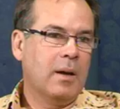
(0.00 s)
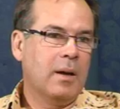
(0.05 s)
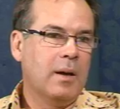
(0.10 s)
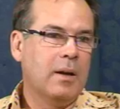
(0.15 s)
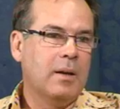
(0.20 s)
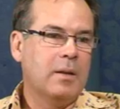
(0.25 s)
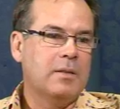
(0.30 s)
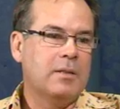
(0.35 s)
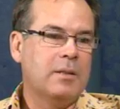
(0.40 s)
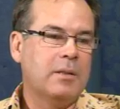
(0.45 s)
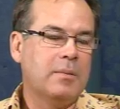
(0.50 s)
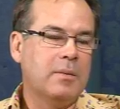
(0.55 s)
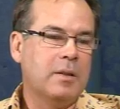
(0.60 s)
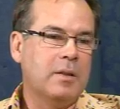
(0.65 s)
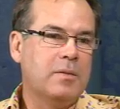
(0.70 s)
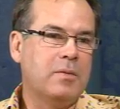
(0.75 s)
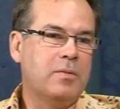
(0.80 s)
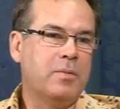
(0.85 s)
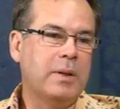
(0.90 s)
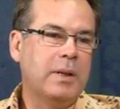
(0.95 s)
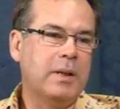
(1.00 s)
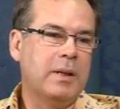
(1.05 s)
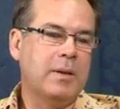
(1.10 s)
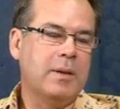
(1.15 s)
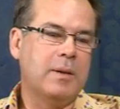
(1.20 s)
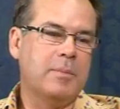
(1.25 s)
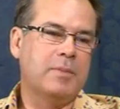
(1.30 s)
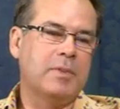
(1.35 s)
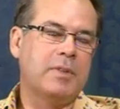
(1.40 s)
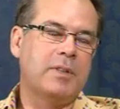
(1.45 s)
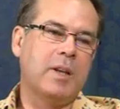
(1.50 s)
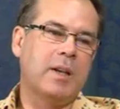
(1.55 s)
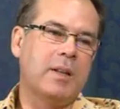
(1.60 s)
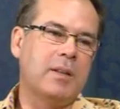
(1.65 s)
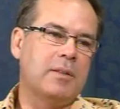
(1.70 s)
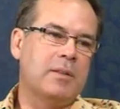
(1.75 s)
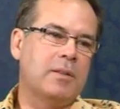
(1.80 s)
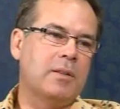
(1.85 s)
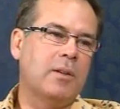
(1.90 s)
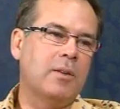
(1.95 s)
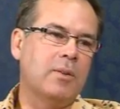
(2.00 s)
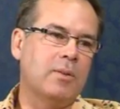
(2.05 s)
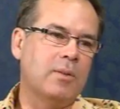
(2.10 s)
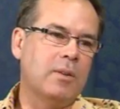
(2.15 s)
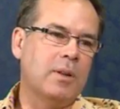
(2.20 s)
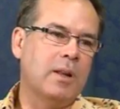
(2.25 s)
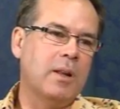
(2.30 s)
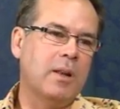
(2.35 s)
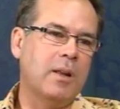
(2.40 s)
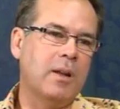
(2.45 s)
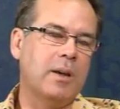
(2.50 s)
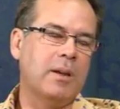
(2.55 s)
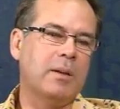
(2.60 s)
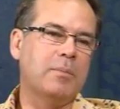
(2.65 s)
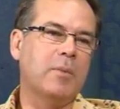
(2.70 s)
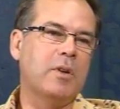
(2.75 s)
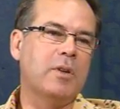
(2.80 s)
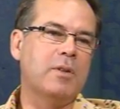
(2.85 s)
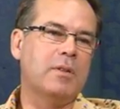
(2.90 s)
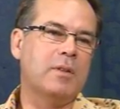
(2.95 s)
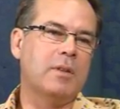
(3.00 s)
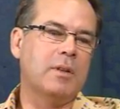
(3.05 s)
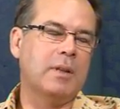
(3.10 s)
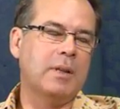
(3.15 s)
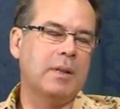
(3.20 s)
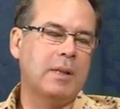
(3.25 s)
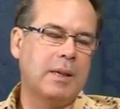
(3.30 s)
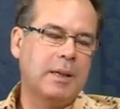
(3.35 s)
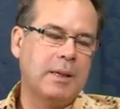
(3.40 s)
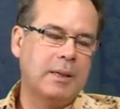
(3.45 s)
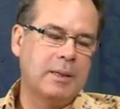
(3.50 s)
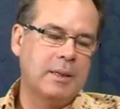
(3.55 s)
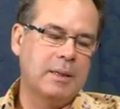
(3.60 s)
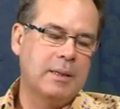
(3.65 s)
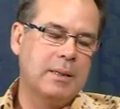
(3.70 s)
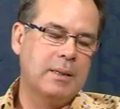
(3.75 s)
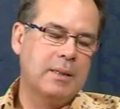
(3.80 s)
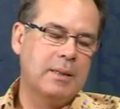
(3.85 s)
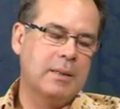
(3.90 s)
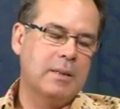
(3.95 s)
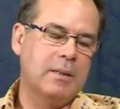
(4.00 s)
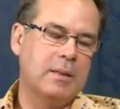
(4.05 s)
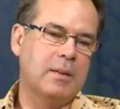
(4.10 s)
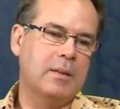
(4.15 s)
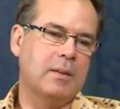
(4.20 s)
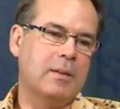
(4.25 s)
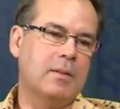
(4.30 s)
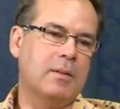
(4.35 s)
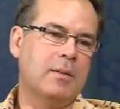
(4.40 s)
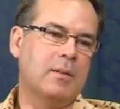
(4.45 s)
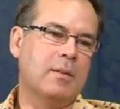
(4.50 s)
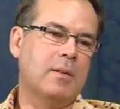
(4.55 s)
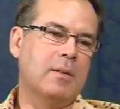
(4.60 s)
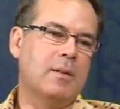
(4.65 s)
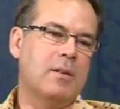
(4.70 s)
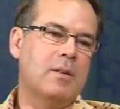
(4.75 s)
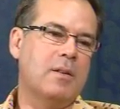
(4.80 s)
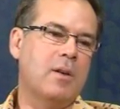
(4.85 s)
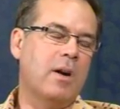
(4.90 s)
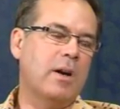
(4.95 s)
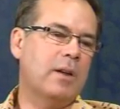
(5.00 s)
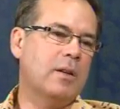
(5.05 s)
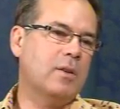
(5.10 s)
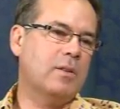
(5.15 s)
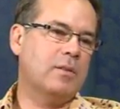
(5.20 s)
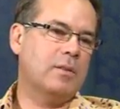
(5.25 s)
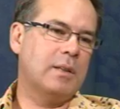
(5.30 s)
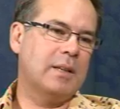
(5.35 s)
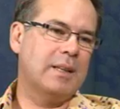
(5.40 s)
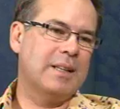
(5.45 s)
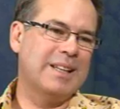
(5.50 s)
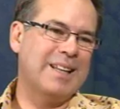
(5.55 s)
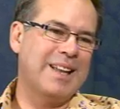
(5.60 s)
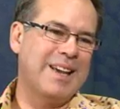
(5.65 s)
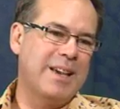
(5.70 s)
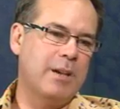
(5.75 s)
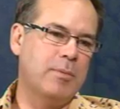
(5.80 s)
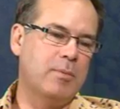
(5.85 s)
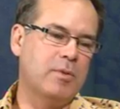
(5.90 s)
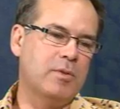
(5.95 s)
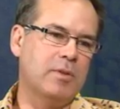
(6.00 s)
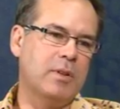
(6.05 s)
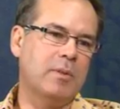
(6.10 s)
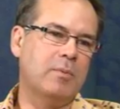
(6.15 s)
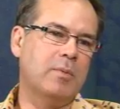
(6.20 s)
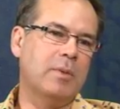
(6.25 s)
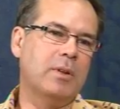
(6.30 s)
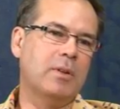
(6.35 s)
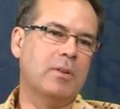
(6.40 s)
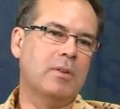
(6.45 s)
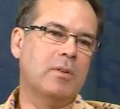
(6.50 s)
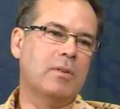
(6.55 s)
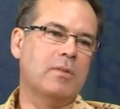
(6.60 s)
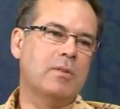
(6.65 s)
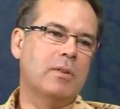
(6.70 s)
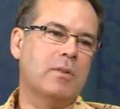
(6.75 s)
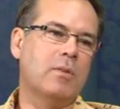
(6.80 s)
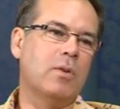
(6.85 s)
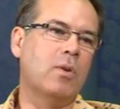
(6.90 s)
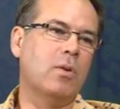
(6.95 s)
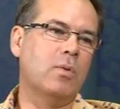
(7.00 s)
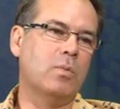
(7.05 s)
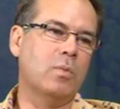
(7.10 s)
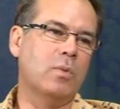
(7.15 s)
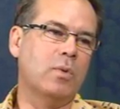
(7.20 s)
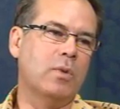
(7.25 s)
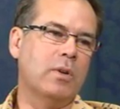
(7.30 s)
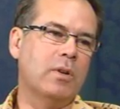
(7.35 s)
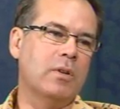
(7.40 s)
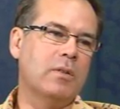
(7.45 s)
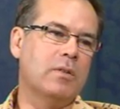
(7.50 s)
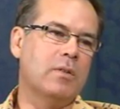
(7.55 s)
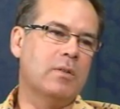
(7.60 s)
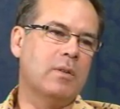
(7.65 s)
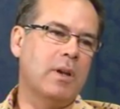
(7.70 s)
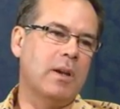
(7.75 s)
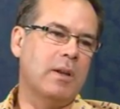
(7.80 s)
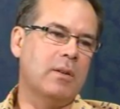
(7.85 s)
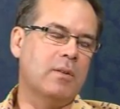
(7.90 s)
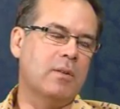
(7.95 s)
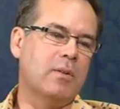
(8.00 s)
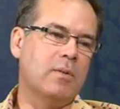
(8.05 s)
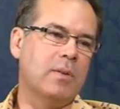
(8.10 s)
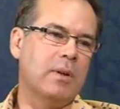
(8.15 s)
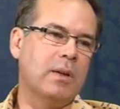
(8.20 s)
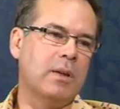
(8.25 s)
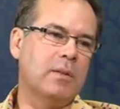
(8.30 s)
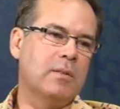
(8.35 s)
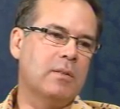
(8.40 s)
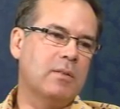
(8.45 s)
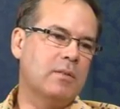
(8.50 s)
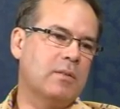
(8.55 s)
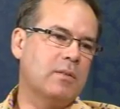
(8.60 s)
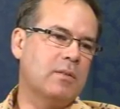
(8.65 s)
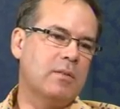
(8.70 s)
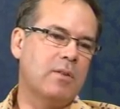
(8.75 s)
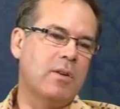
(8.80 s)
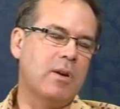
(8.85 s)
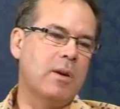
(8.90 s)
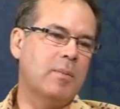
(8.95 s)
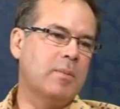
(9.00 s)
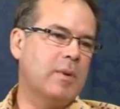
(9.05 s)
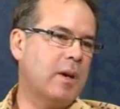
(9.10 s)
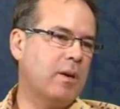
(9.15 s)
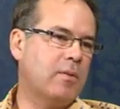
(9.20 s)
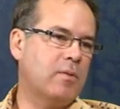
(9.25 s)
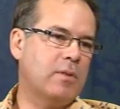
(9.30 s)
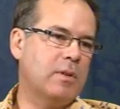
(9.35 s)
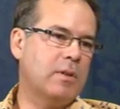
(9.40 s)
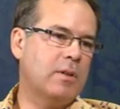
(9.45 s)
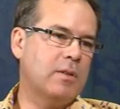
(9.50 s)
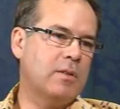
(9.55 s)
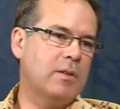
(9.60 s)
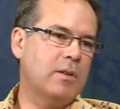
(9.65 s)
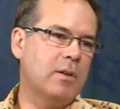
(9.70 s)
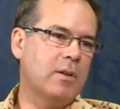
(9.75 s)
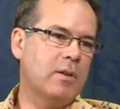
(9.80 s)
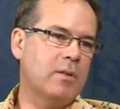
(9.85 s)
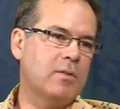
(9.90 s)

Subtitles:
It's really comes down to skill. Like most of the diagnostic labels that we use are old words, Latin, Greek, described 100 years ago.